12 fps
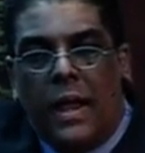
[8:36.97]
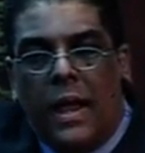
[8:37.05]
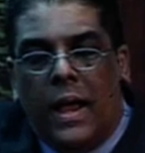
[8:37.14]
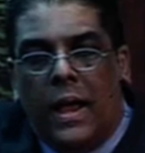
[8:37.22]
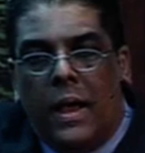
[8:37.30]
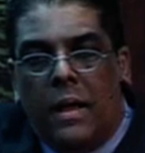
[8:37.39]

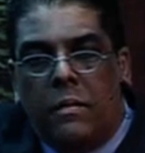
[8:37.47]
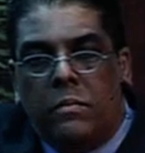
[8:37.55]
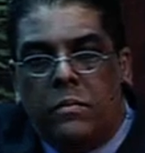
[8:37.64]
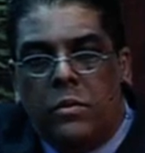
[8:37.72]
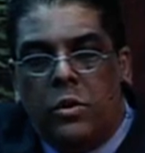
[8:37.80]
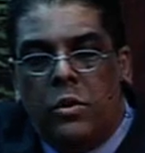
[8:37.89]

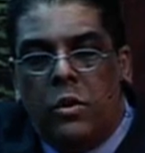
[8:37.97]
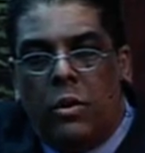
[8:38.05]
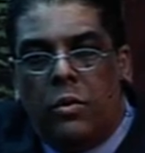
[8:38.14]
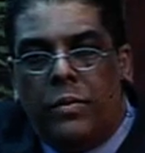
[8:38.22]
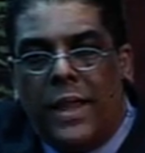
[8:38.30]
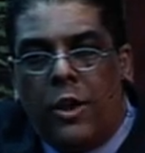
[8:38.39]

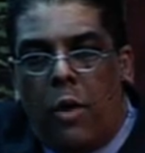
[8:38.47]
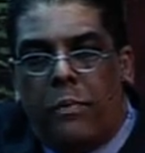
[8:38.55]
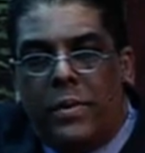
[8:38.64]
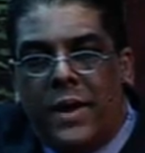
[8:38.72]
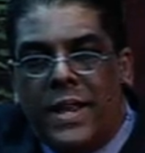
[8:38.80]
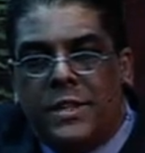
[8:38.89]
that
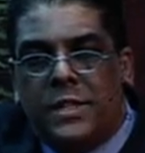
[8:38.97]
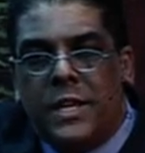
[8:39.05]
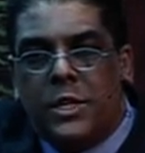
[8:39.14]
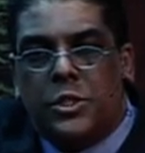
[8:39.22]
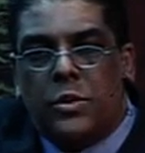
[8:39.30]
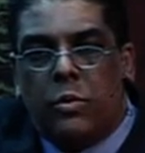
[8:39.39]
operates
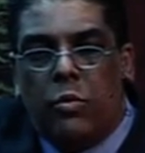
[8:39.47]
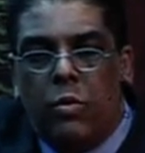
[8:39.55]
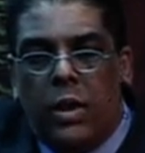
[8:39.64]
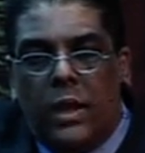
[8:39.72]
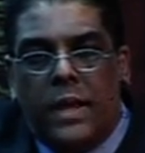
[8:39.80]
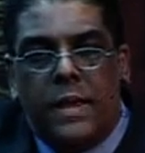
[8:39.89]
his will,